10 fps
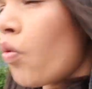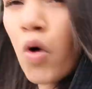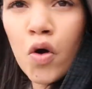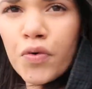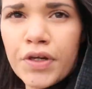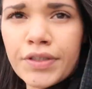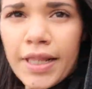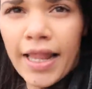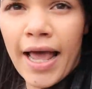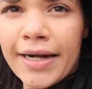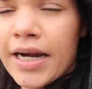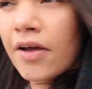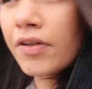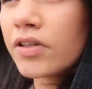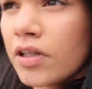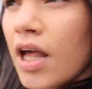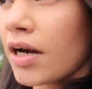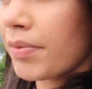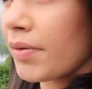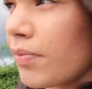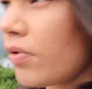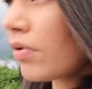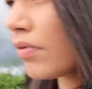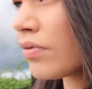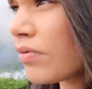Whoa, there's a line now. There's a lot of people.